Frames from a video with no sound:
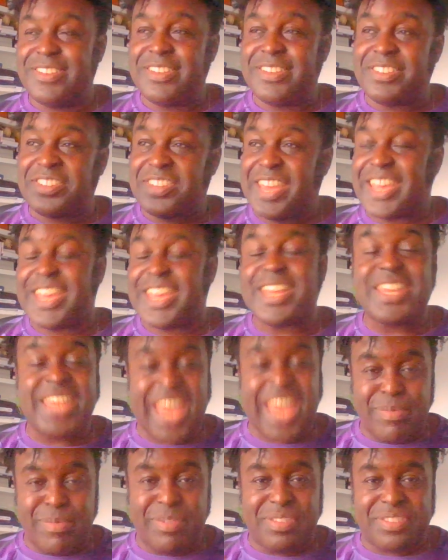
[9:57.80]
the second
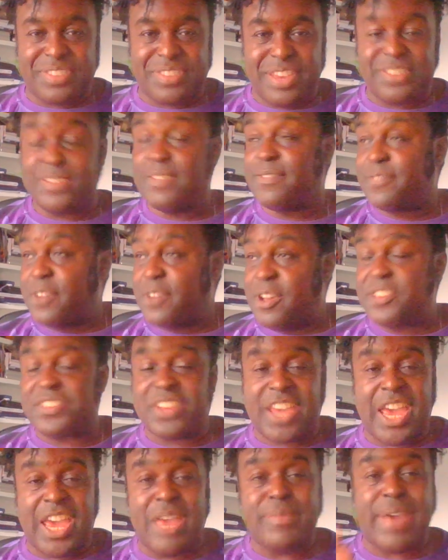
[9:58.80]
game of the season, the first
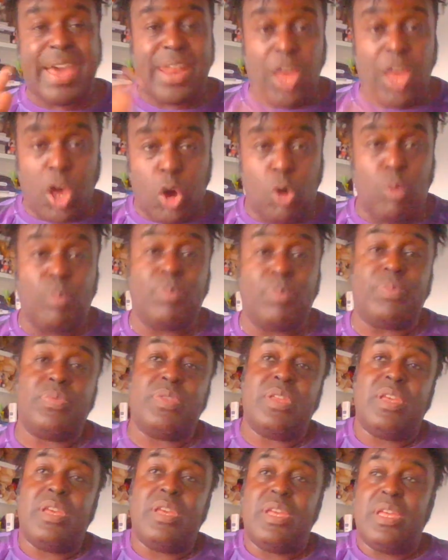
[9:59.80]
game at home.
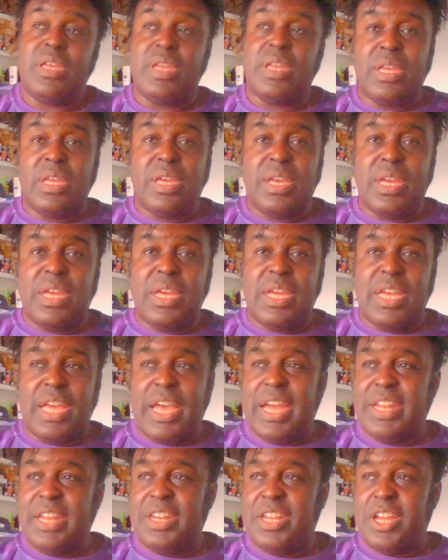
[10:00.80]

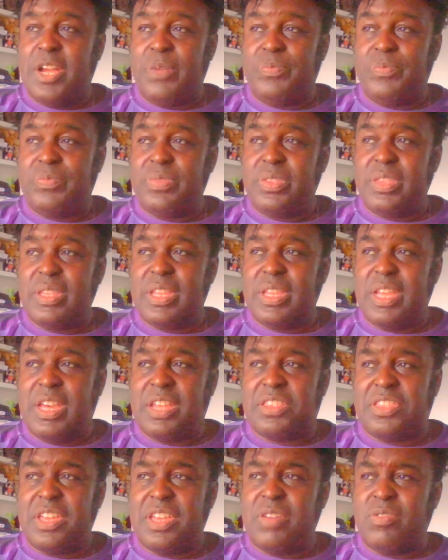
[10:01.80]
And
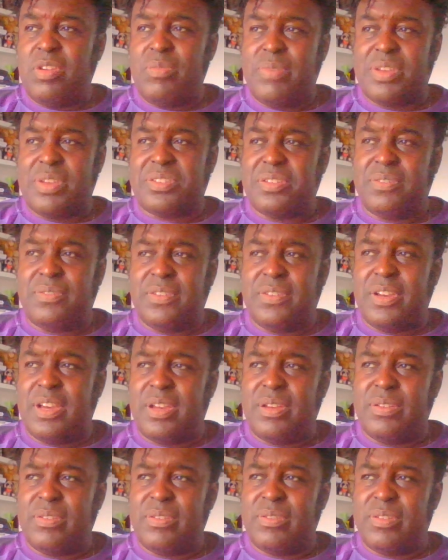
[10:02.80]
I think it must have,
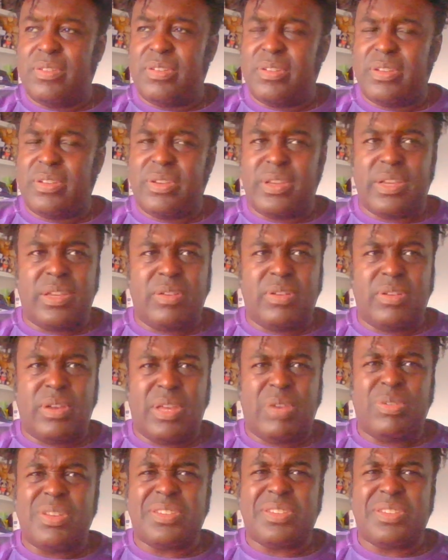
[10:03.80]
I want